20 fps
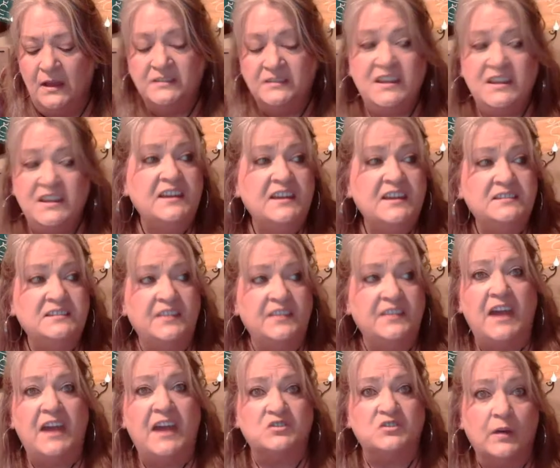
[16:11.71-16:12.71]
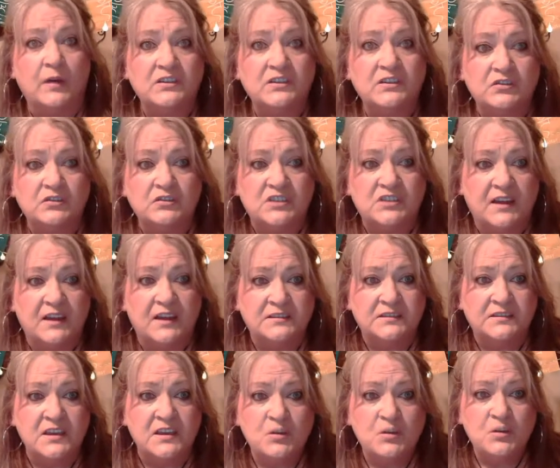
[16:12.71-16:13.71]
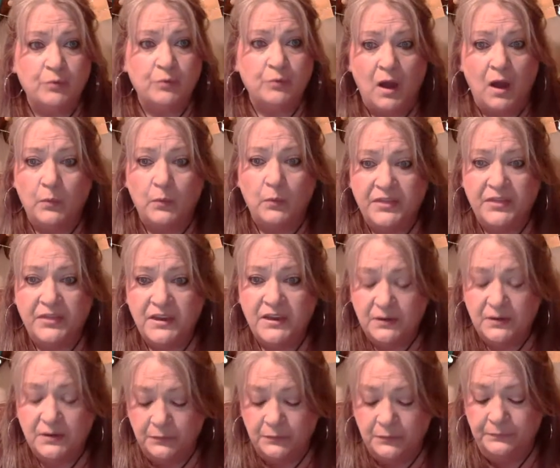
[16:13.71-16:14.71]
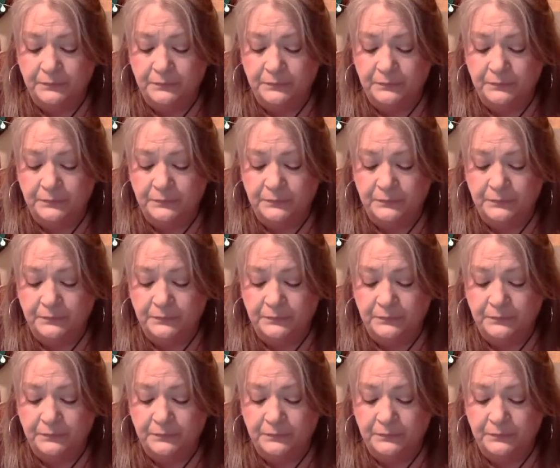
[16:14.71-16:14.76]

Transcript: Dig into that treasure chest that you brought with you.